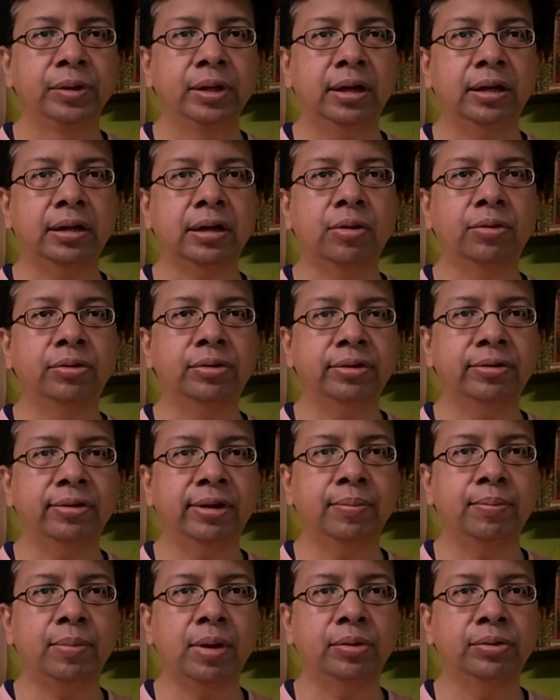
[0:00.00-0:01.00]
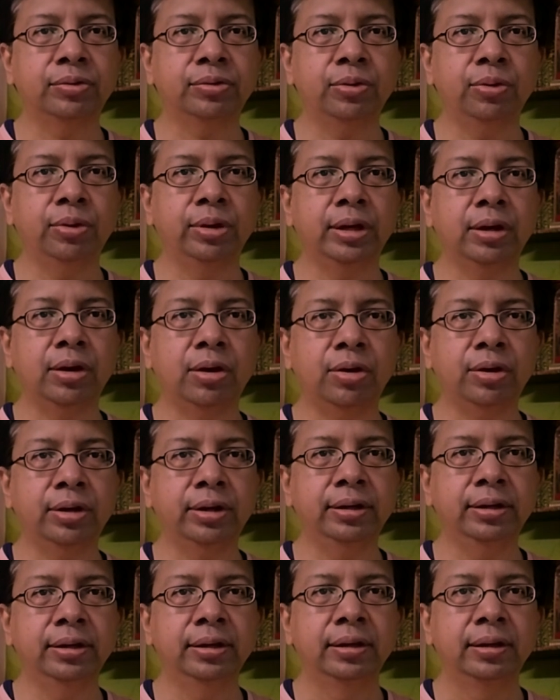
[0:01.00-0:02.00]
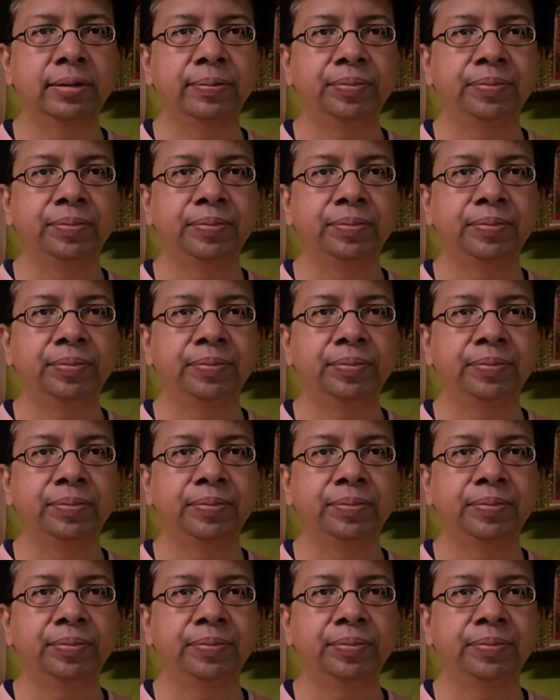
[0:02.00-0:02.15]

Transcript: a counter trend bounce going on